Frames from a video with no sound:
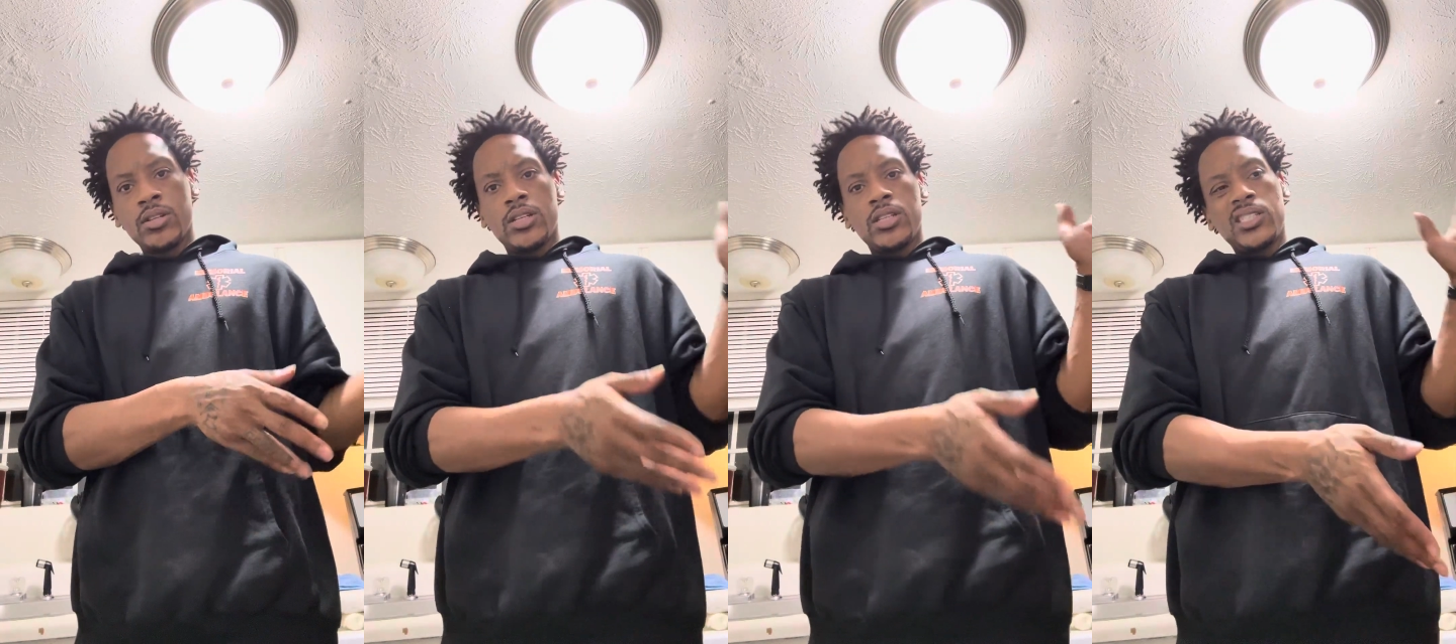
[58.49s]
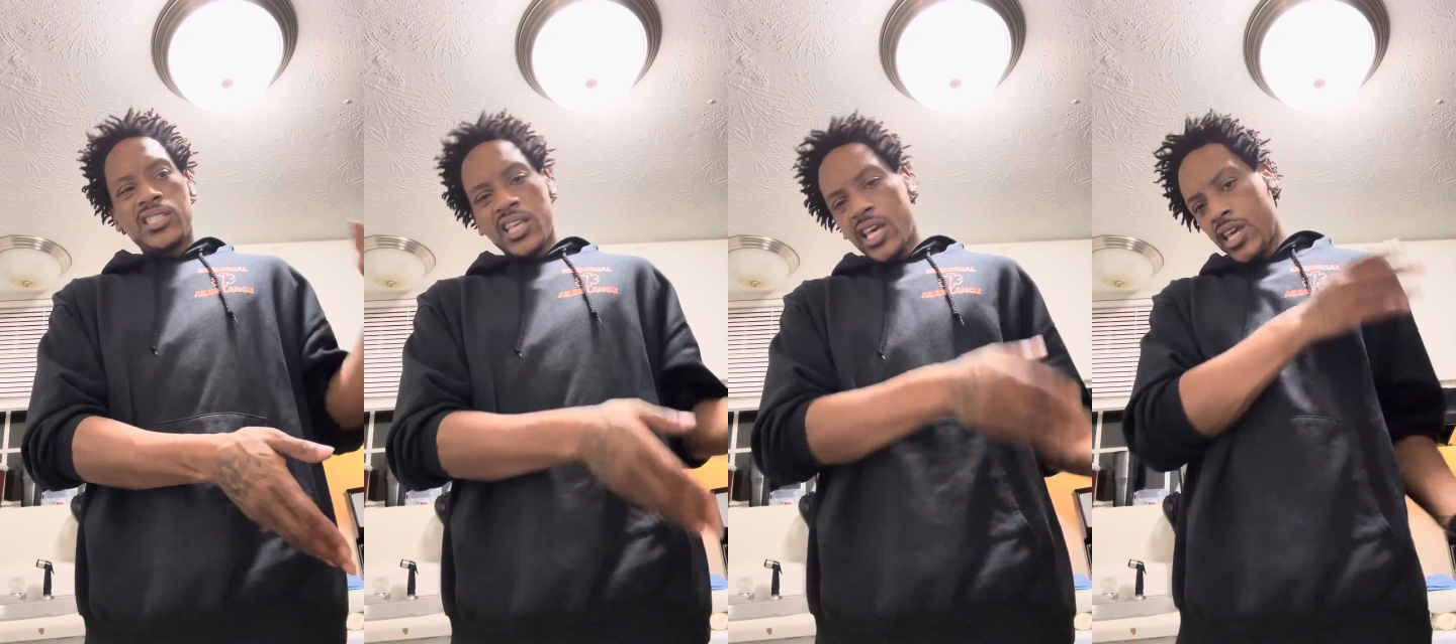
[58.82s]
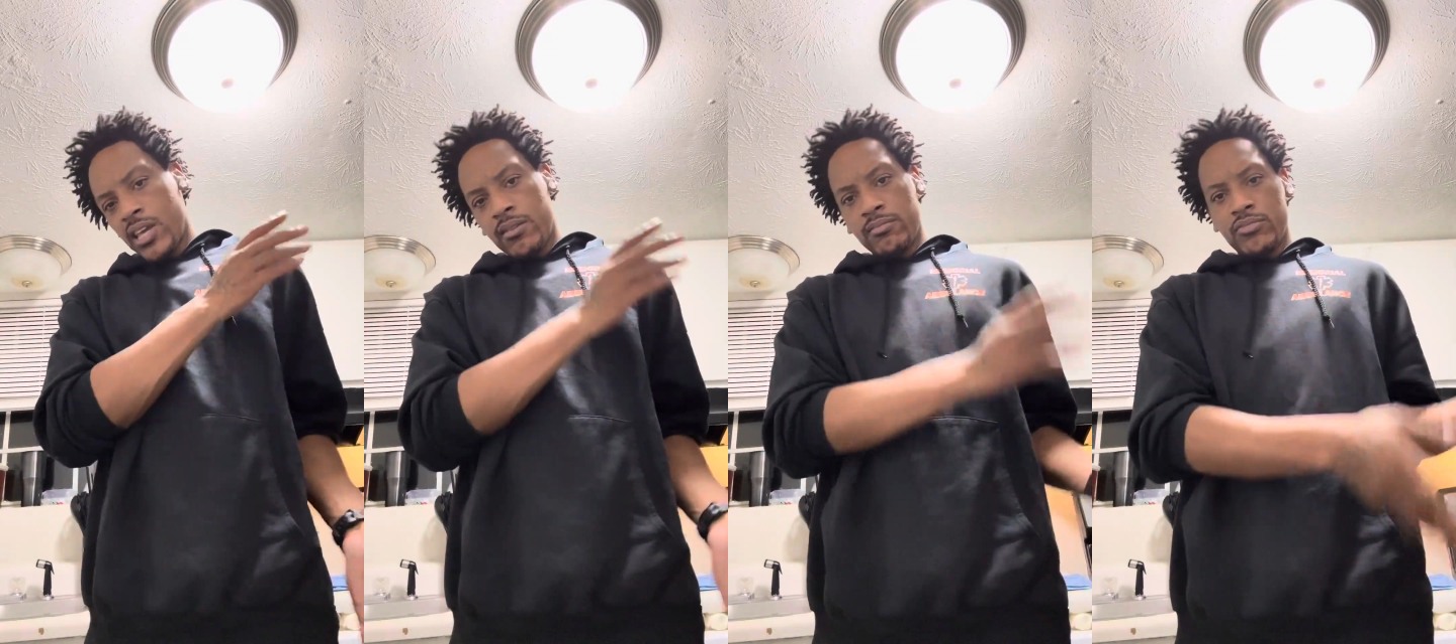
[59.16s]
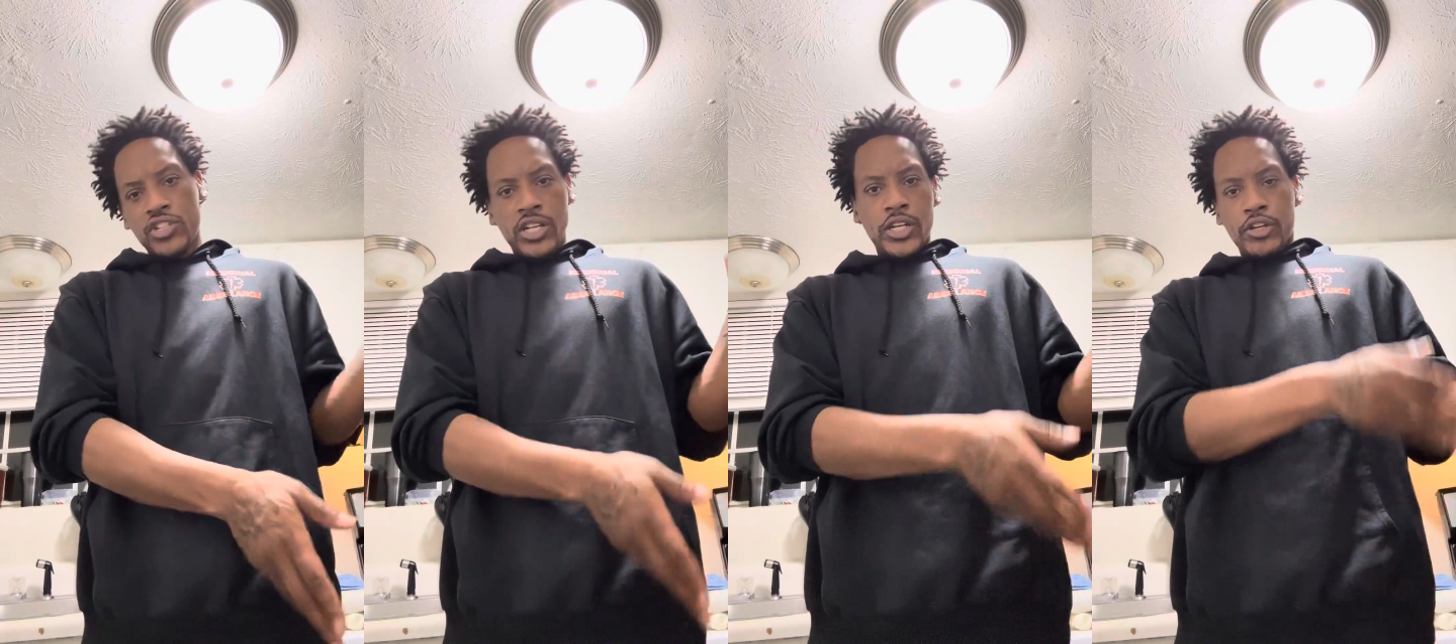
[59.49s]
same
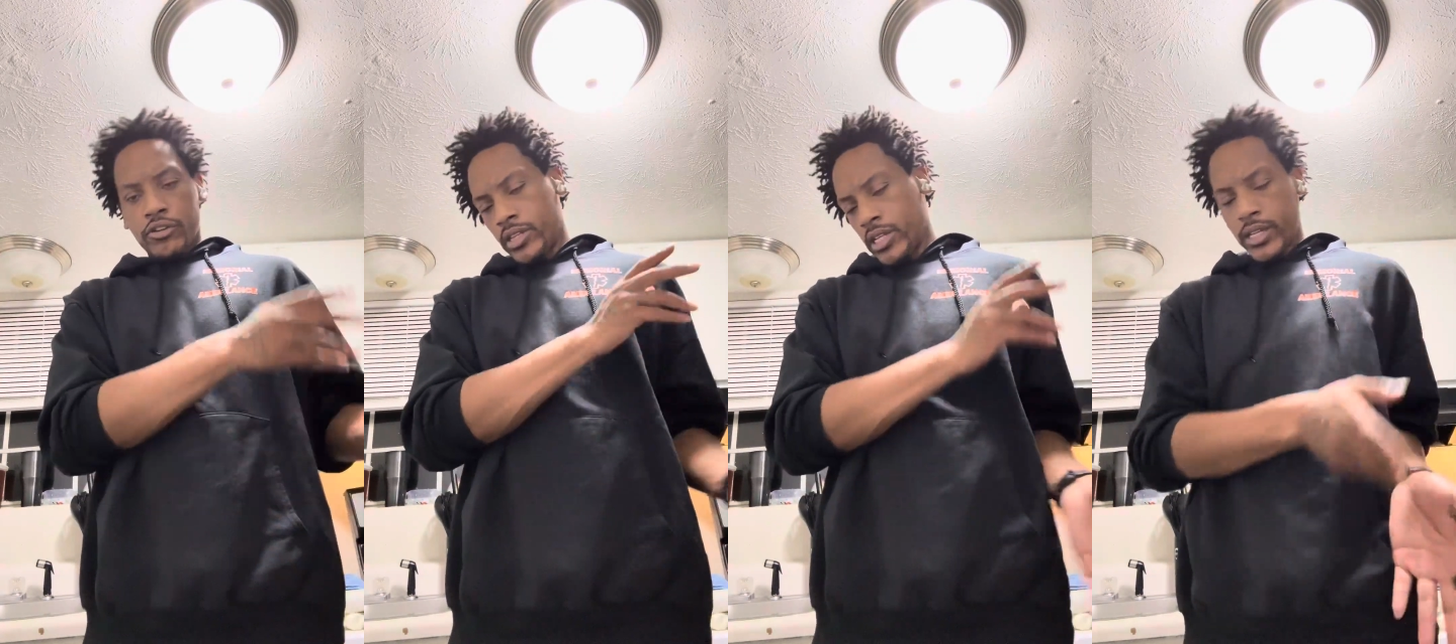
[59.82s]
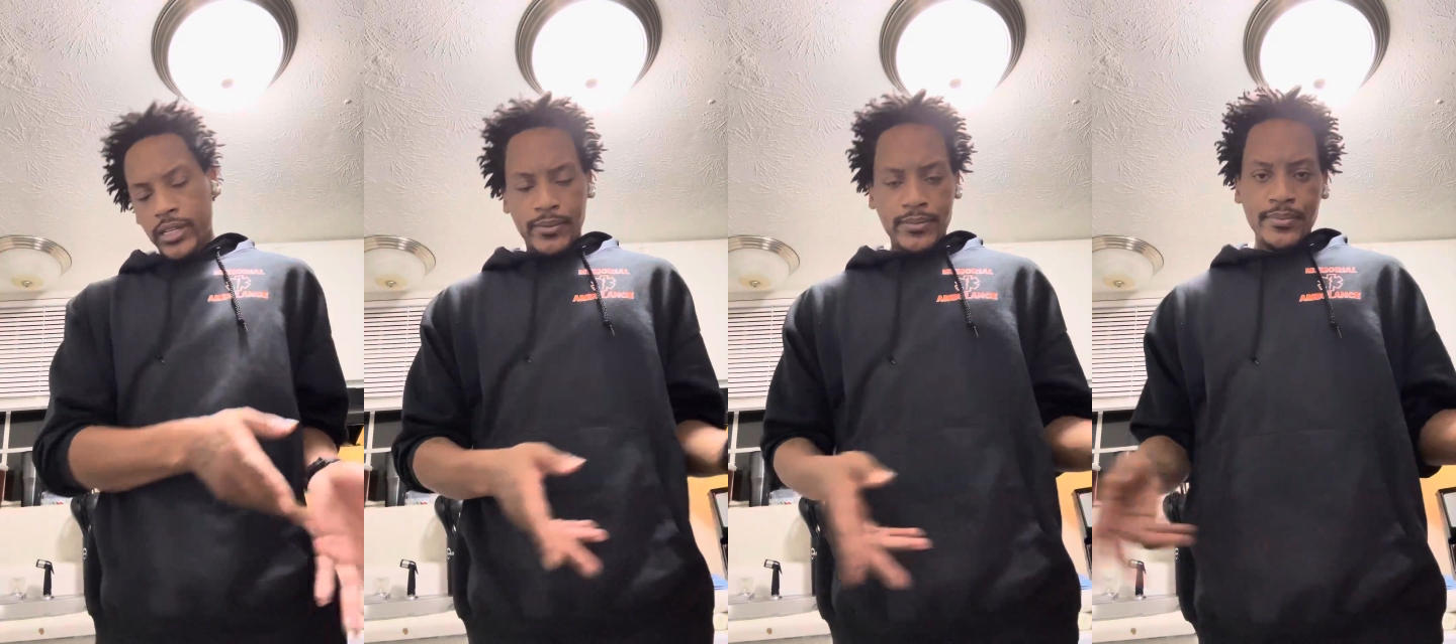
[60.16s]
gender thing